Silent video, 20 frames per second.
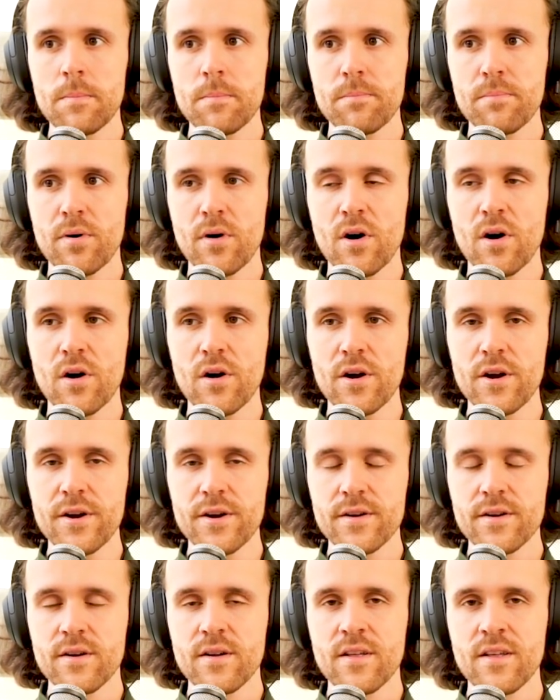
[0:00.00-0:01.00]
part.
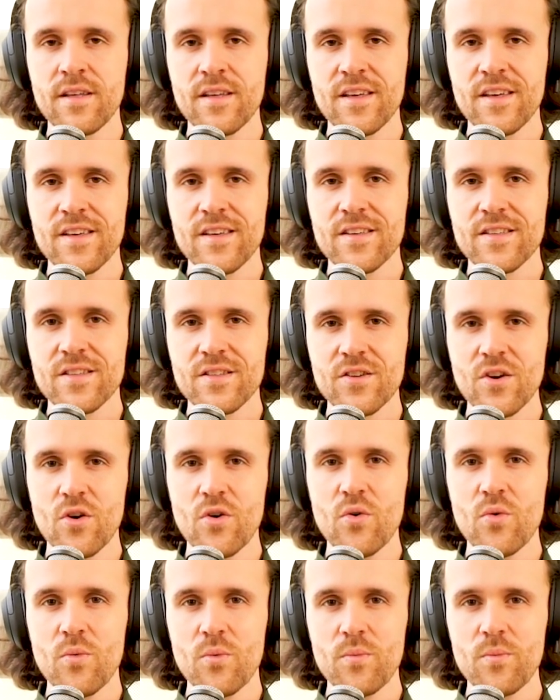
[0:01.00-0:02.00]

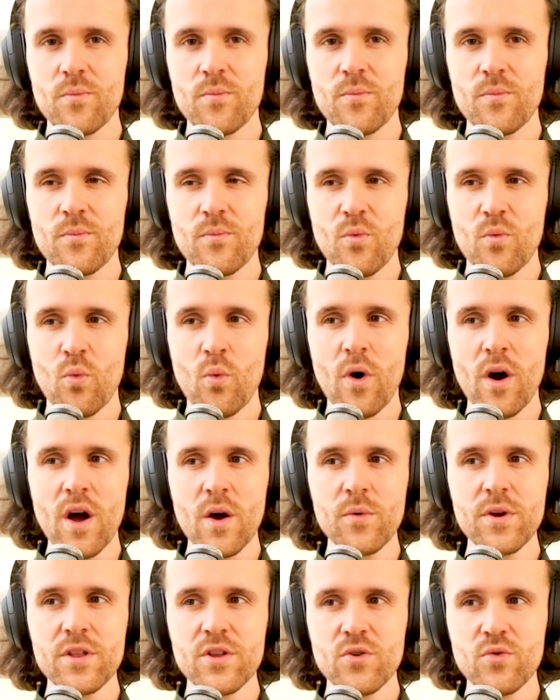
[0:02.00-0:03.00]
So why are
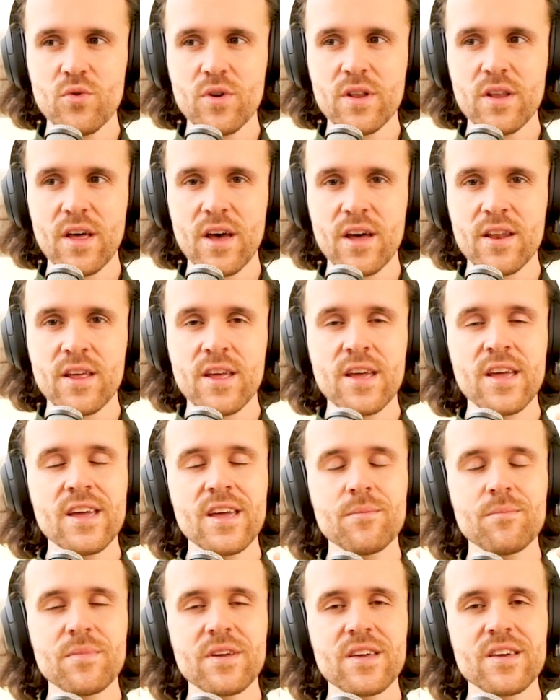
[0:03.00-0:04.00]
we doing that?
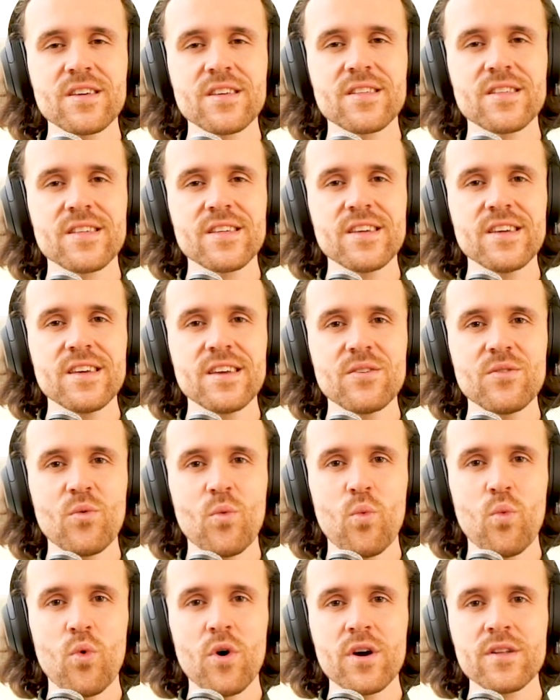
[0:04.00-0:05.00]
Because
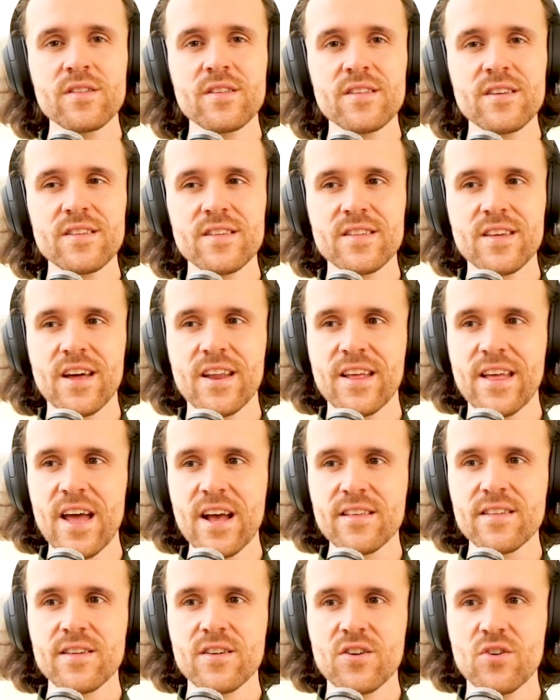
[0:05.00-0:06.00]
once this is getting
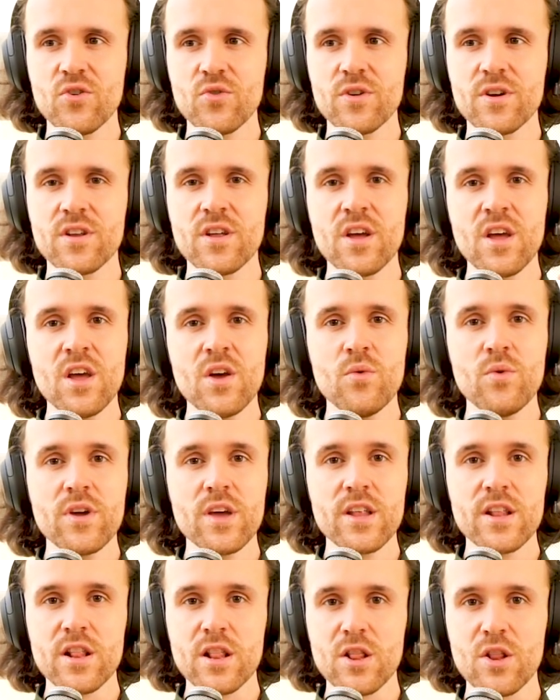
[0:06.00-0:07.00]
executed, we
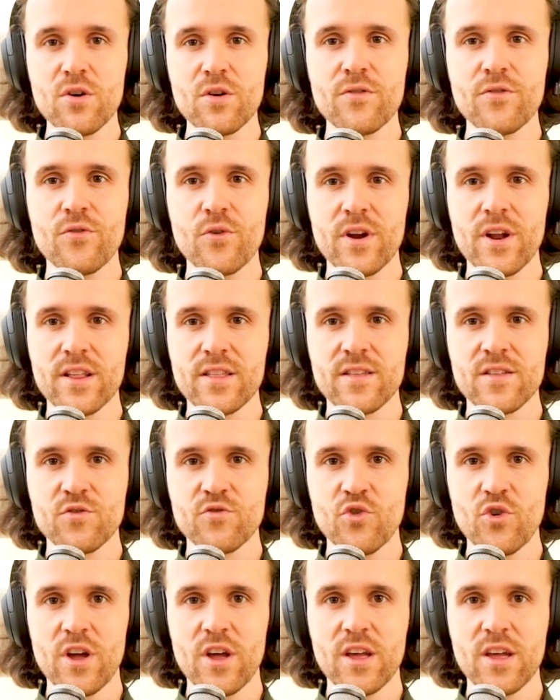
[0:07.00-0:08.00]
can look for that
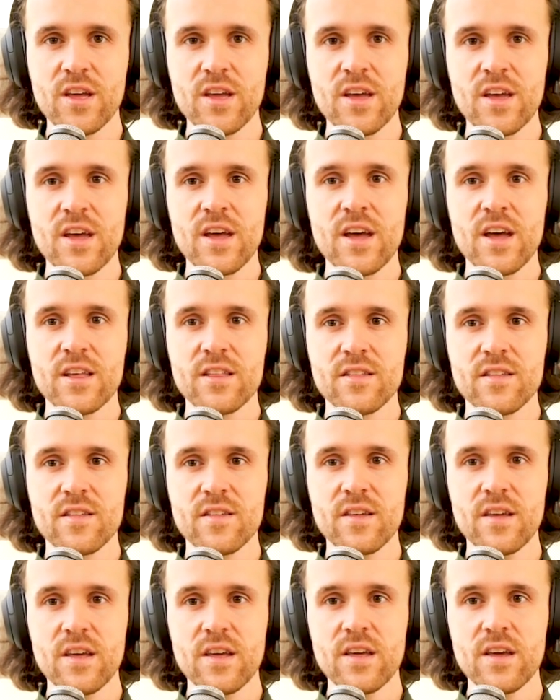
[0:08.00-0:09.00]
string and
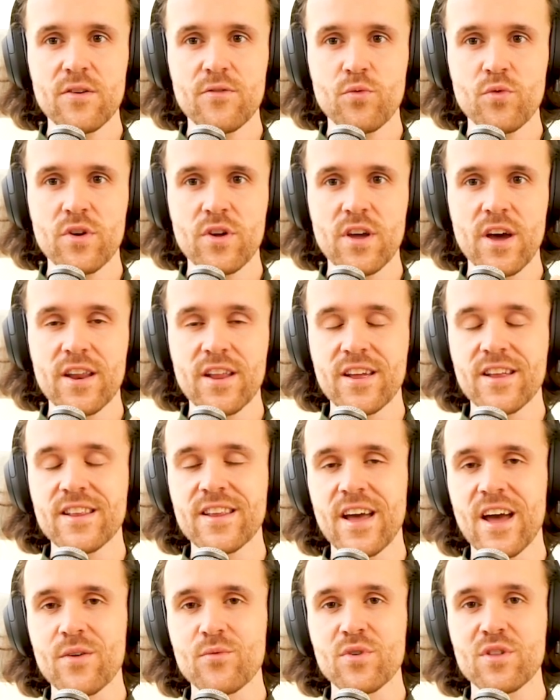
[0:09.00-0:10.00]
see if we're getting
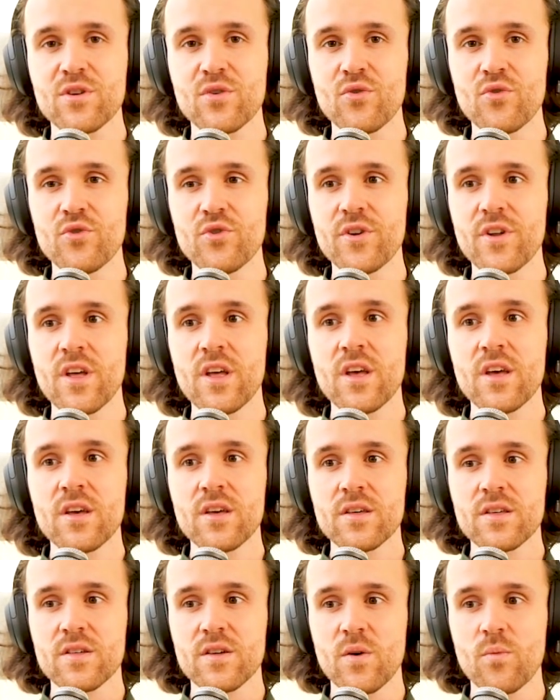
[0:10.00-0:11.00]
that return
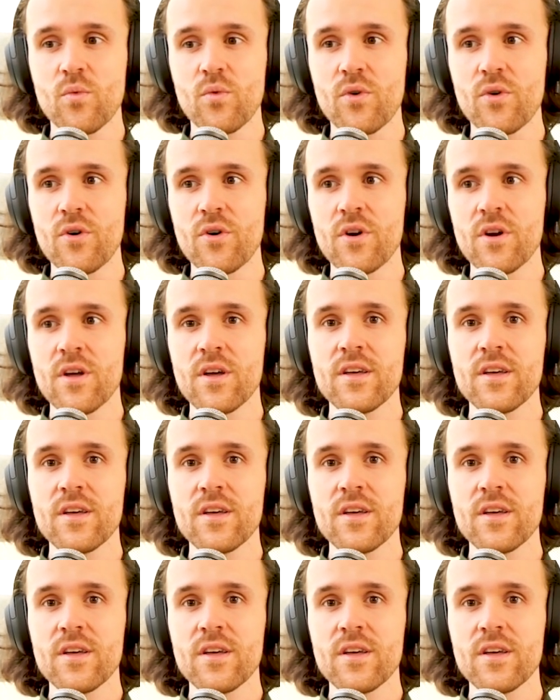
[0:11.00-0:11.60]
somewhere